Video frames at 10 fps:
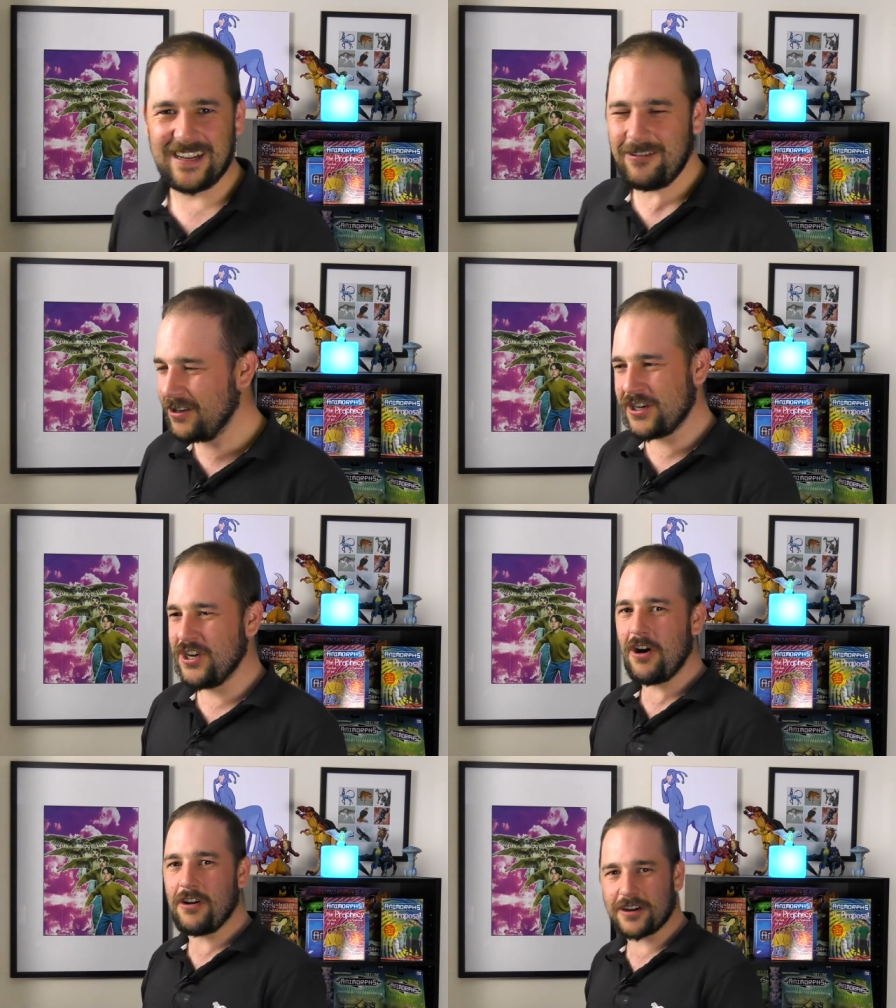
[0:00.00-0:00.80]
What a
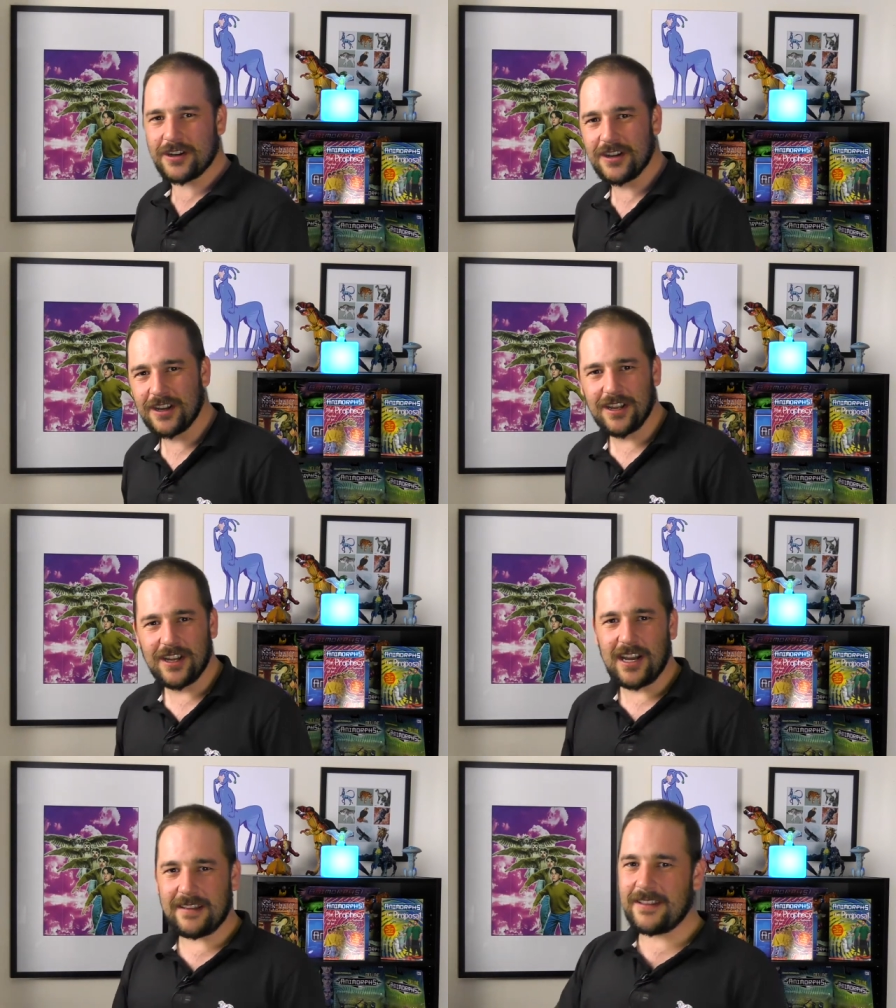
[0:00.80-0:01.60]
cock.
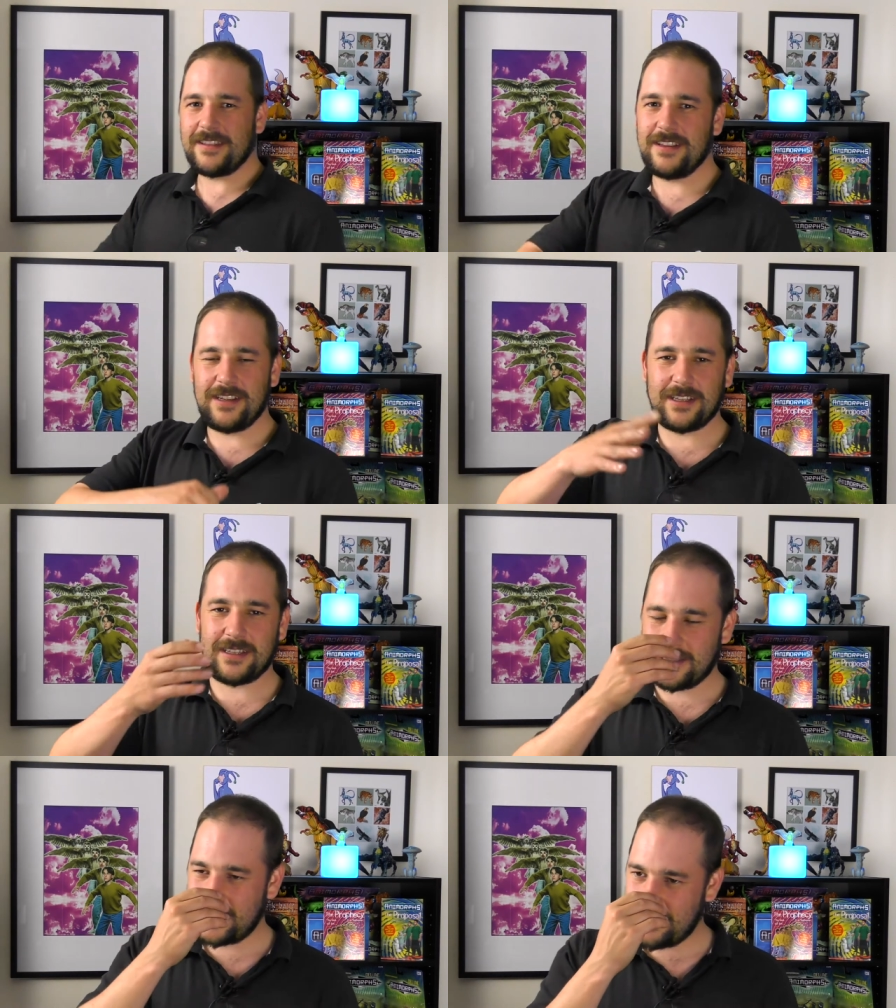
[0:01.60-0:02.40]
And then the
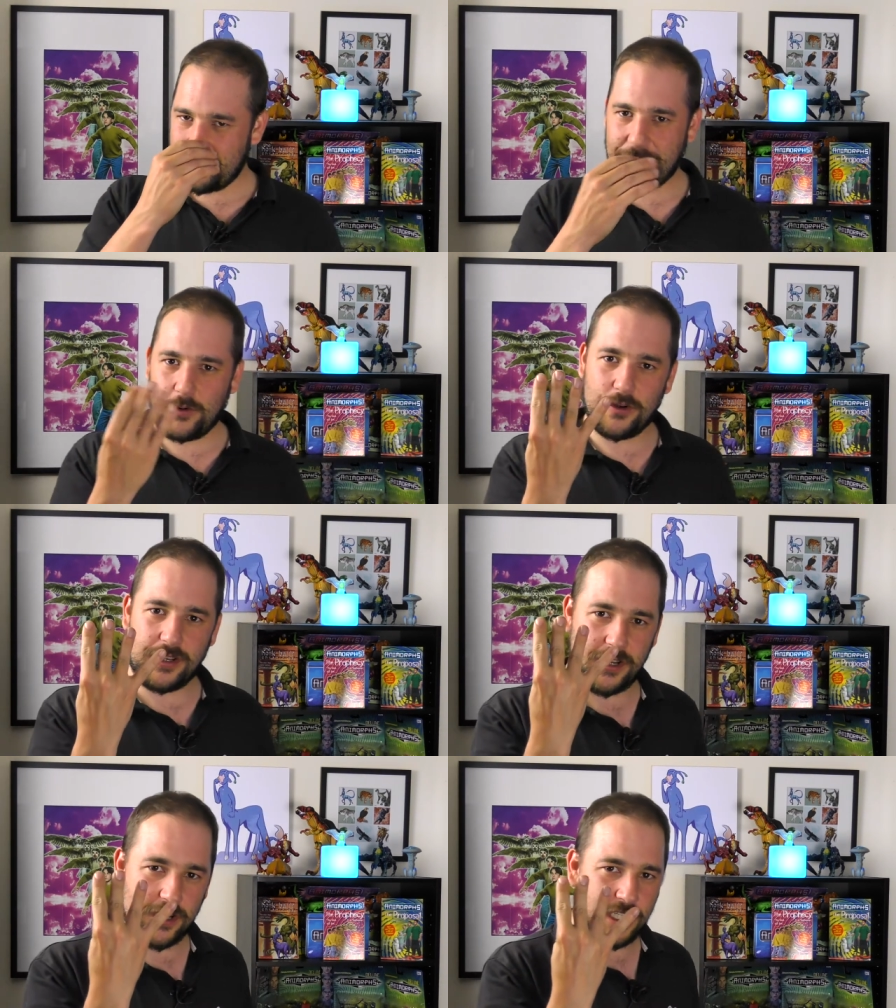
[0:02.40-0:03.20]
there are four
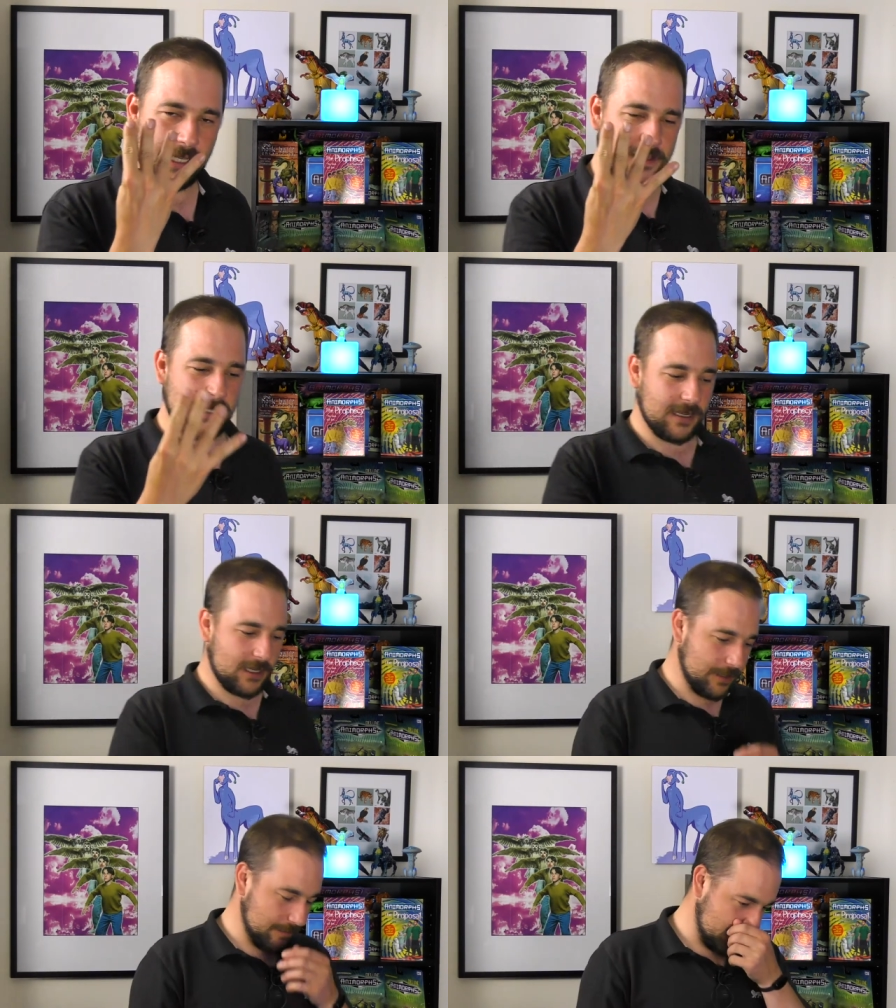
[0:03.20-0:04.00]
Yeerk ships that
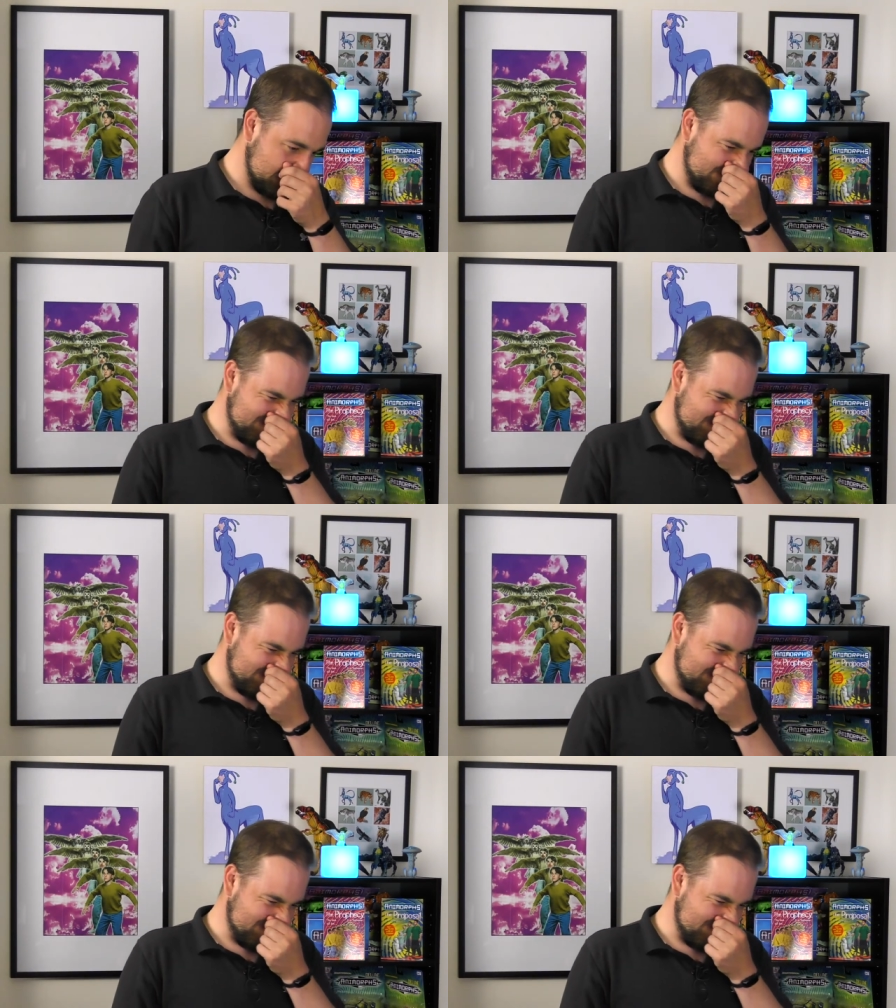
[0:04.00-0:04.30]
come up,